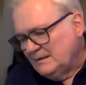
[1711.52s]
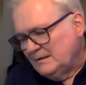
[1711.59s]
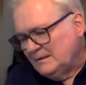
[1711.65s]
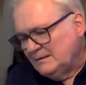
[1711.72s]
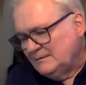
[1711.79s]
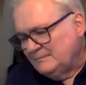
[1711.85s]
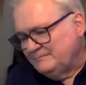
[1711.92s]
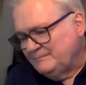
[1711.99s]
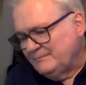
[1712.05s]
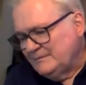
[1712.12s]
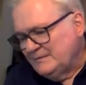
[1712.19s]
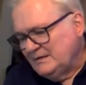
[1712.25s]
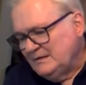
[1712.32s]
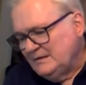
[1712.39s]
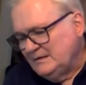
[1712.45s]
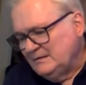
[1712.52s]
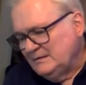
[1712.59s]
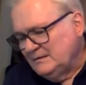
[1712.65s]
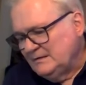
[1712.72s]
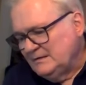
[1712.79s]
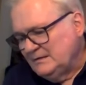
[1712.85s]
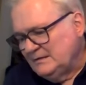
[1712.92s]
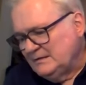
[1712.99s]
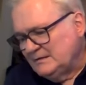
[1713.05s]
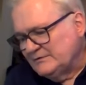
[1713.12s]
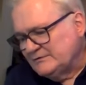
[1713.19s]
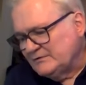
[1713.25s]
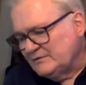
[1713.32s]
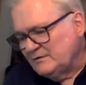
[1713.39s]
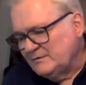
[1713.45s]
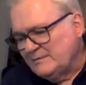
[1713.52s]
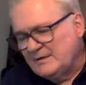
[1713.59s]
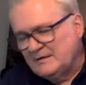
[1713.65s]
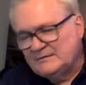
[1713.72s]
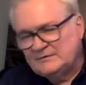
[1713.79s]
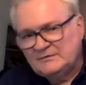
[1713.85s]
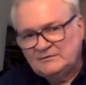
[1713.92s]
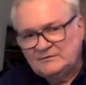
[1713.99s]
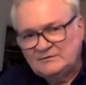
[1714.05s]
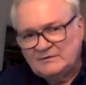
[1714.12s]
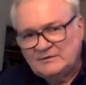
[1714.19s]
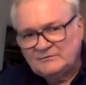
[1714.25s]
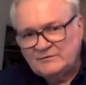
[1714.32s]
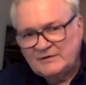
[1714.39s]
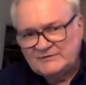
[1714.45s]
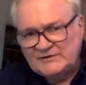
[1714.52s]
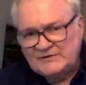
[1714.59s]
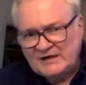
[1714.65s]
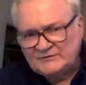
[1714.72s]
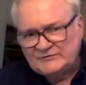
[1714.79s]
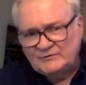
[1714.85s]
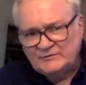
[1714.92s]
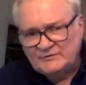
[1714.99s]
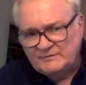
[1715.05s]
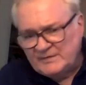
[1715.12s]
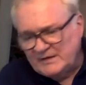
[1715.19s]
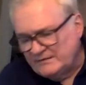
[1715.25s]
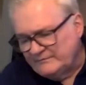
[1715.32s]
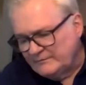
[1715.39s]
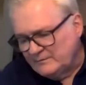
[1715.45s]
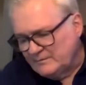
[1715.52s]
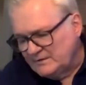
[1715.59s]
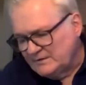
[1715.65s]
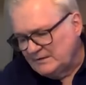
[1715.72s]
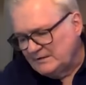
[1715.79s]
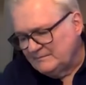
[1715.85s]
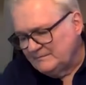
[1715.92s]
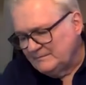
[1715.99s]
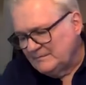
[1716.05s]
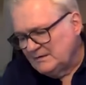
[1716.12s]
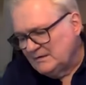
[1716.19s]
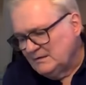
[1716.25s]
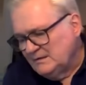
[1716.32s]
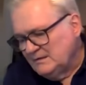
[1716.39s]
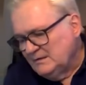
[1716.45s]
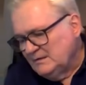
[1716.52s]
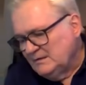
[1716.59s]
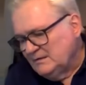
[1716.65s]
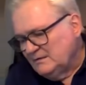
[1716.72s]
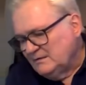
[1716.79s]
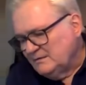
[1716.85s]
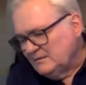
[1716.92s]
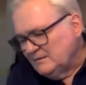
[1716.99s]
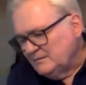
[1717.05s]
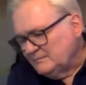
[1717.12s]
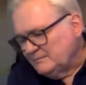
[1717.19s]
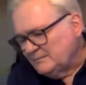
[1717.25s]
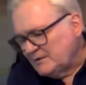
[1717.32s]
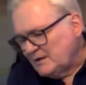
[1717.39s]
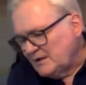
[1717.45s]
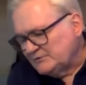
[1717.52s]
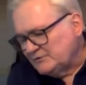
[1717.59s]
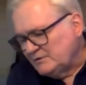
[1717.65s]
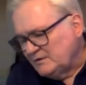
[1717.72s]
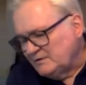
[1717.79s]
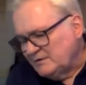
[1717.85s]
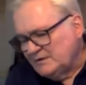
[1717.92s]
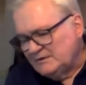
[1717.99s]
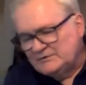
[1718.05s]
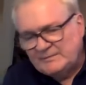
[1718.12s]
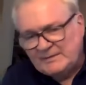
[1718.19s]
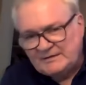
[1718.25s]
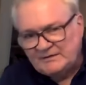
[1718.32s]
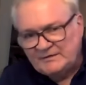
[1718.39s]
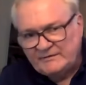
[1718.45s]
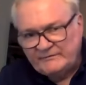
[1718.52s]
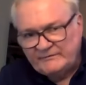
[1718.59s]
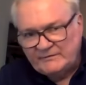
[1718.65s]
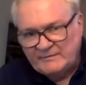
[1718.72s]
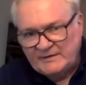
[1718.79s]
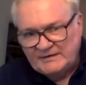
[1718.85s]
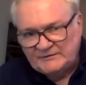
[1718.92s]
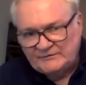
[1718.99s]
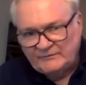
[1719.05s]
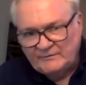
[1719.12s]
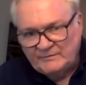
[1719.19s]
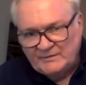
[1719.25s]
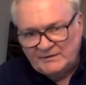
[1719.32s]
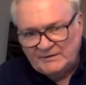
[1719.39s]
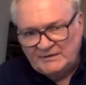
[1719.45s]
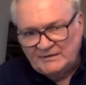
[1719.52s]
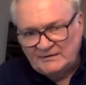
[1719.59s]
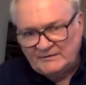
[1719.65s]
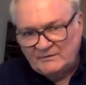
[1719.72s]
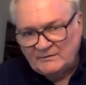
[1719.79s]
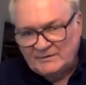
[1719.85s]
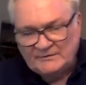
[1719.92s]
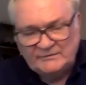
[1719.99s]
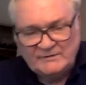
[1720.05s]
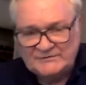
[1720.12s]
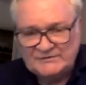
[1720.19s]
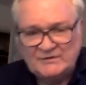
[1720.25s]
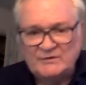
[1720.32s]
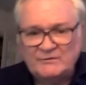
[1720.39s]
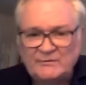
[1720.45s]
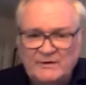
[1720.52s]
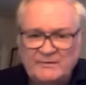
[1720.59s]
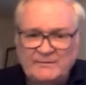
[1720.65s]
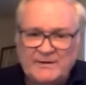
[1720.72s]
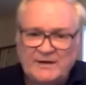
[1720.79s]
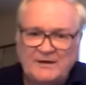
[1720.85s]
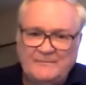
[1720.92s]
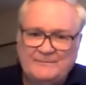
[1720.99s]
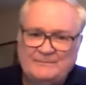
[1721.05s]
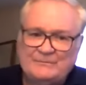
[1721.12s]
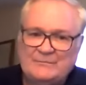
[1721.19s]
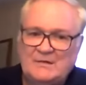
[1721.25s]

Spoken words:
The concern about transactional demand for money, precautionary and speculative demands for money, though interesting to read about,